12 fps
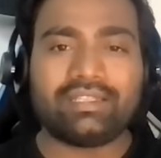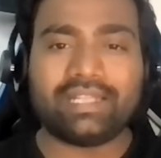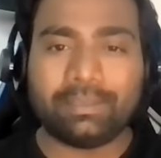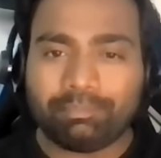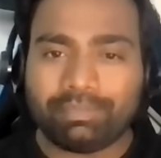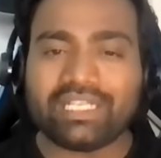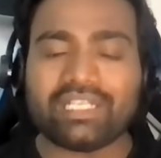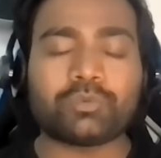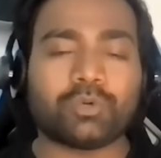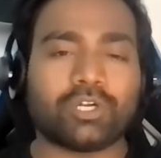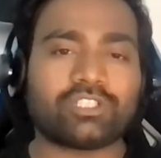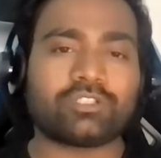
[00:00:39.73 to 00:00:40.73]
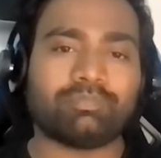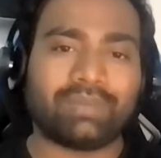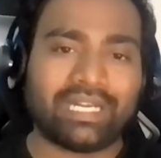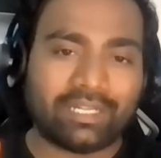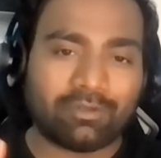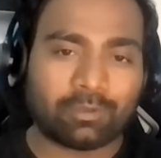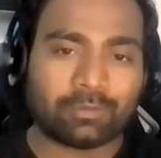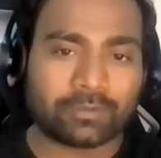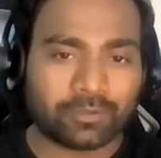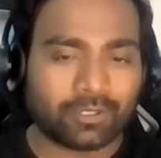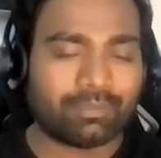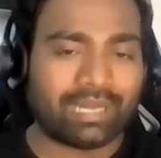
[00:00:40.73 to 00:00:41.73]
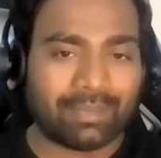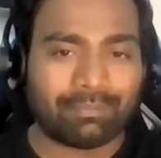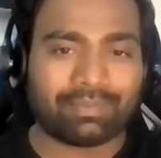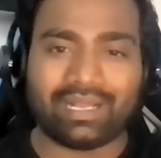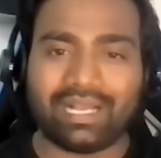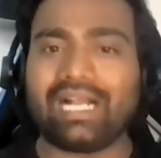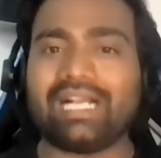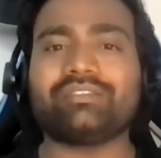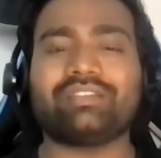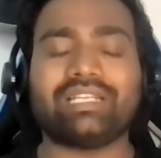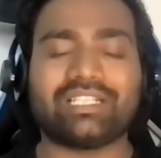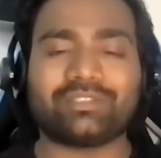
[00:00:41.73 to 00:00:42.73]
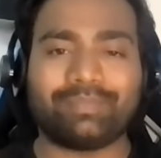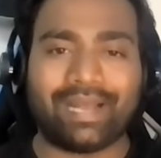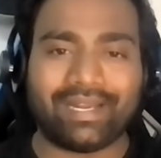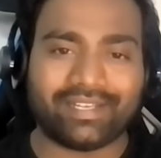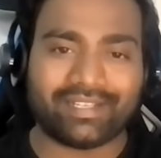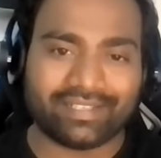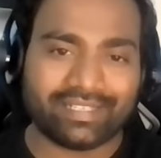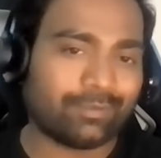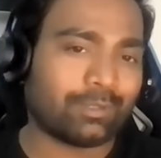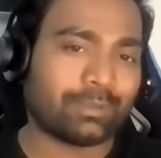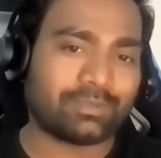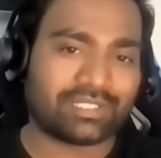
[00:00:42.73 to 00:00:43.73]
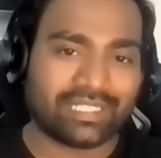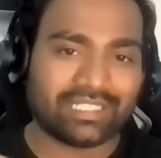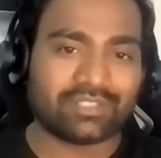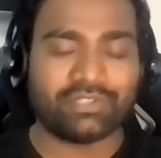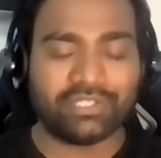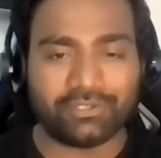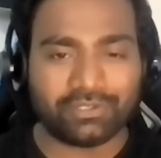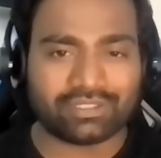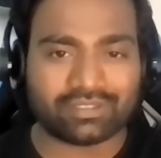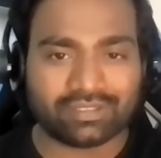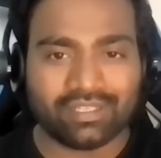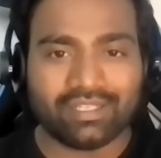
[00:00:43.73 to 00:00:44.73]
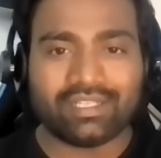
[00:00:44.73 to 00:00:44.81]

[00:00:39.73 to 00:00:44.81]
then please watch my DevOps roadmap as well as mandatory DevOps skills videos.